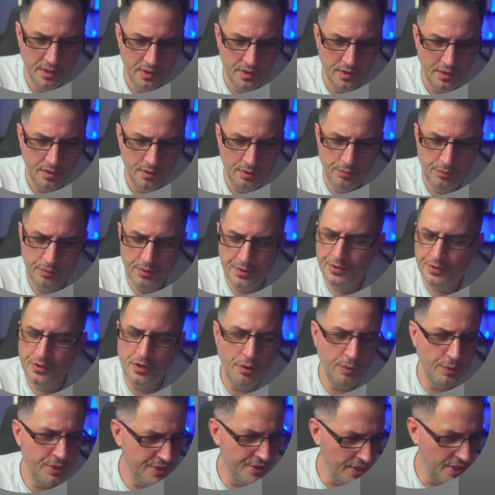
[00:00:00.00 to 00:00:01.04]
with no
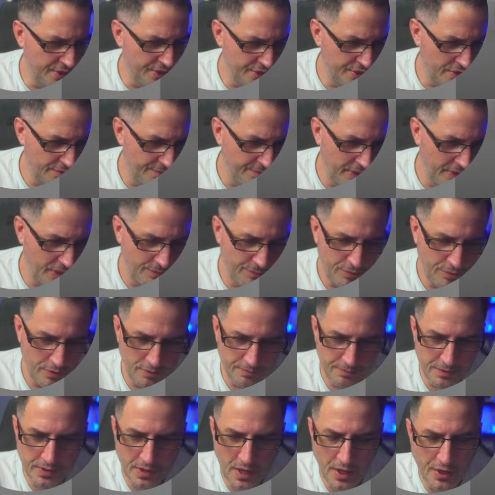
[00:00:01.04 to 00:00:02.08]
intention of being
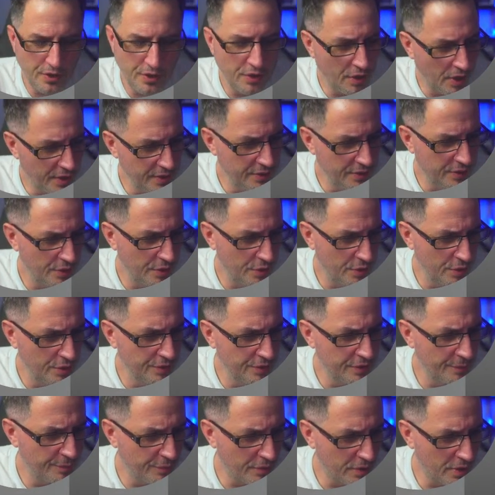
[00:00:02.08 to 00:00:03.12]
perfect. I know
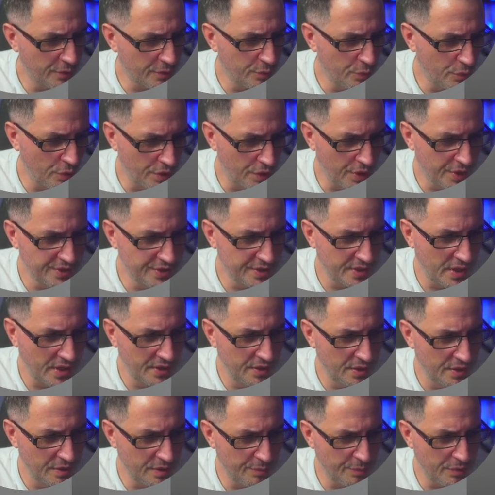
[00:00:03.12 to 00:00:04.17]
the product works. I
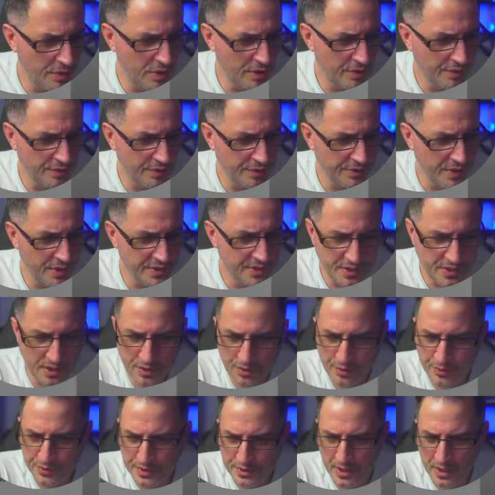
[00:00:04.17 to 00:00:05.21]
know the product
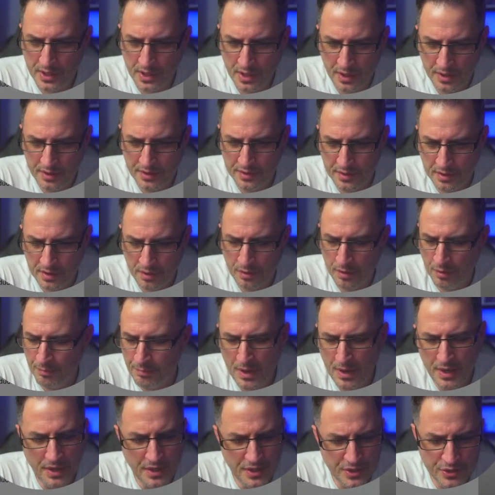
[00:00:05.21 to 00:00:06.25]
sells, and
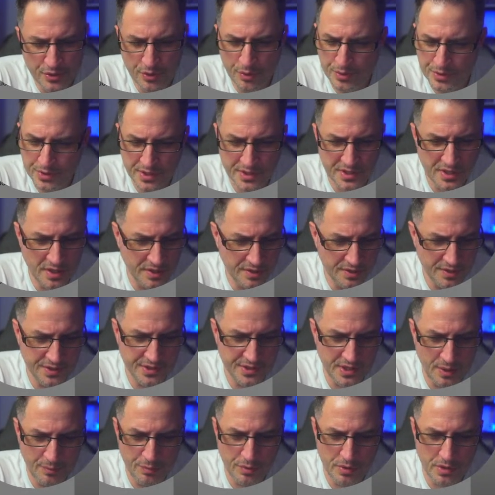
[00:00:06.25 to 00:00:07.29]
many students are selling the
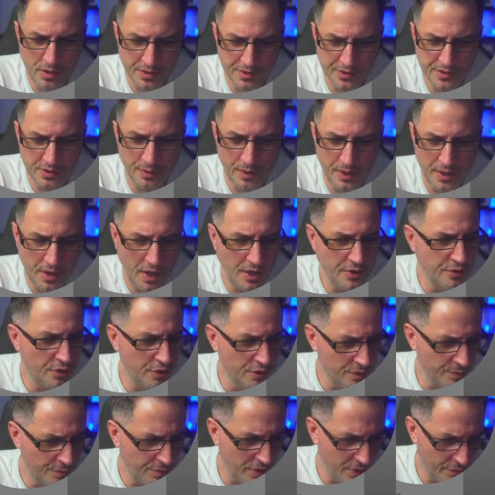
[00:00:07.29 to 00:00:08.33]
same product. So I know
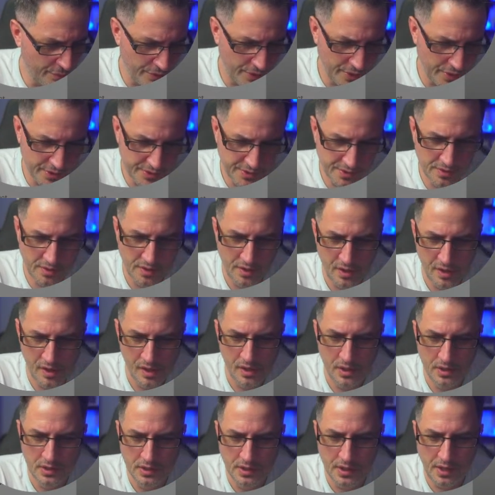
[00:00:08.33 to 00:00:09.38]
the product works,
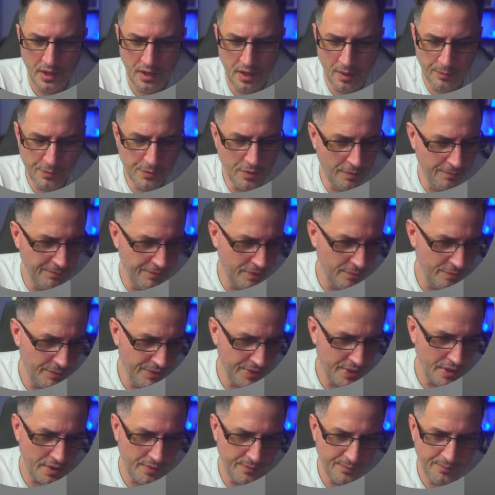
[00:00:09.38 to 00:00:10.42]
and I'm confident with
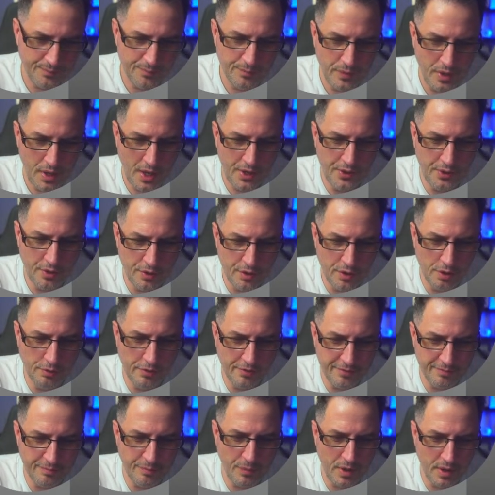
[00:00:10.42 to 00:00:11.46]
that. I don't know
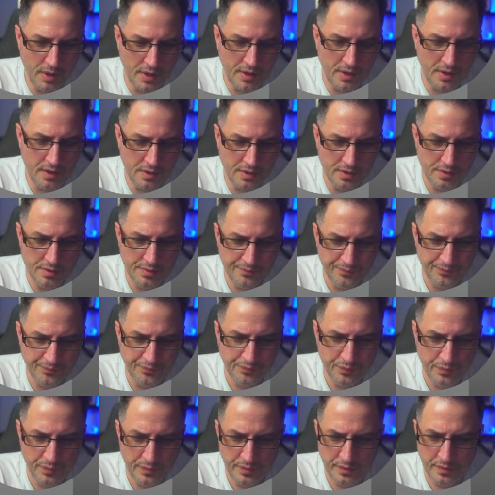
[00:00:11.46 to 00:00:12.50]
if my
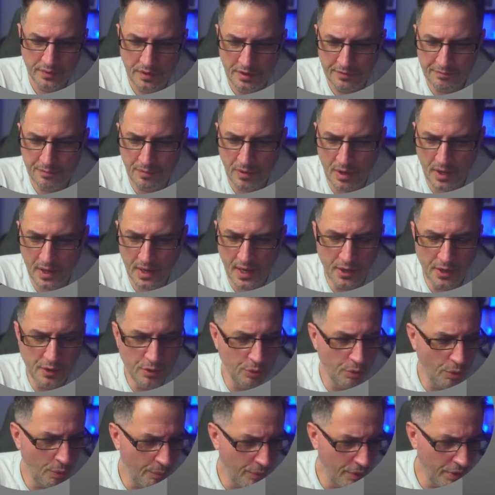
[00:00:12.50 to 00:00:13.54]
angle
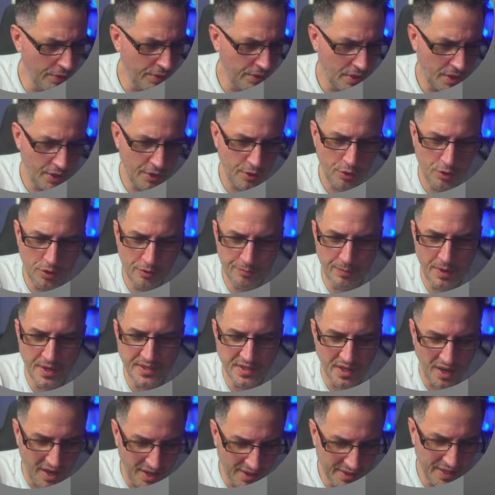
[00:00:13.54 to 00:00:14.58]
will work. I don't know if my
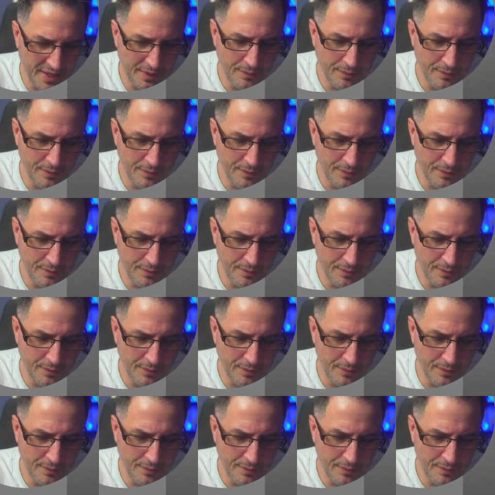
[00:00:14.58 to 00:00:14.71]
targeting will